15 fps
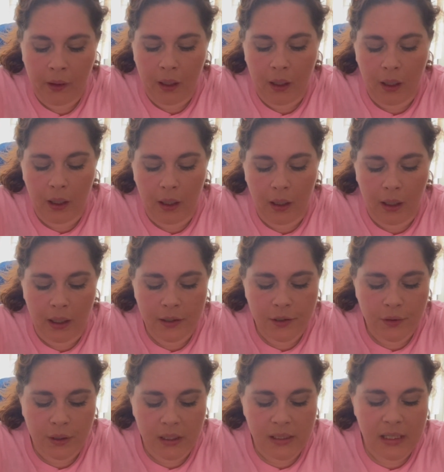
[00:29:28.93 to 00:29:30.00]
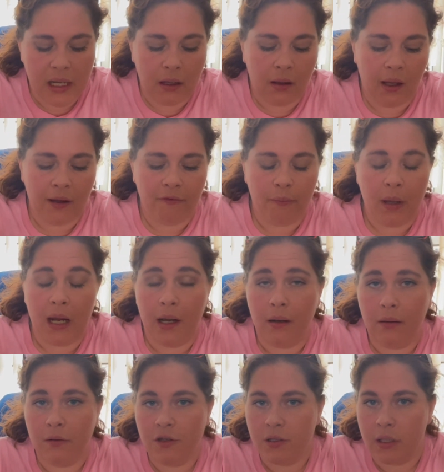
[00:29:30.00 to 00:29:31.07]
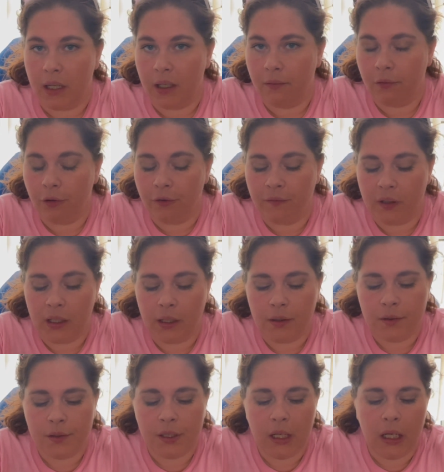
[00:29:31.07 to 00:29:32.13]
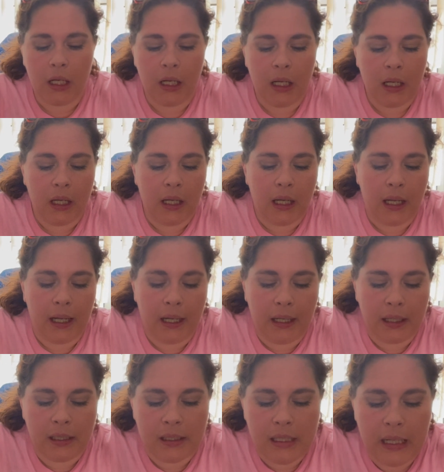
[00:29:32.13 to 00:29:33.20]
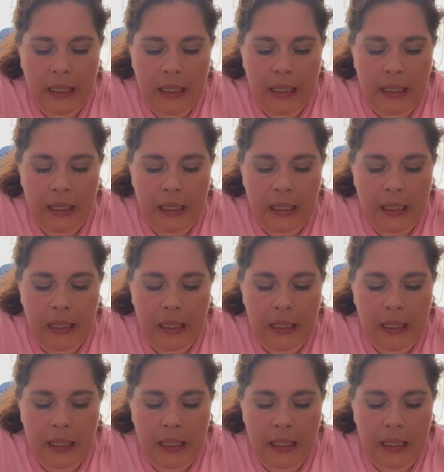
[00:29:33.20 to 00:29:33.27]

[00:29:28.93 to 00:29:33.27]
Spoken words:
As you can tell, I've made just a handful of videos, and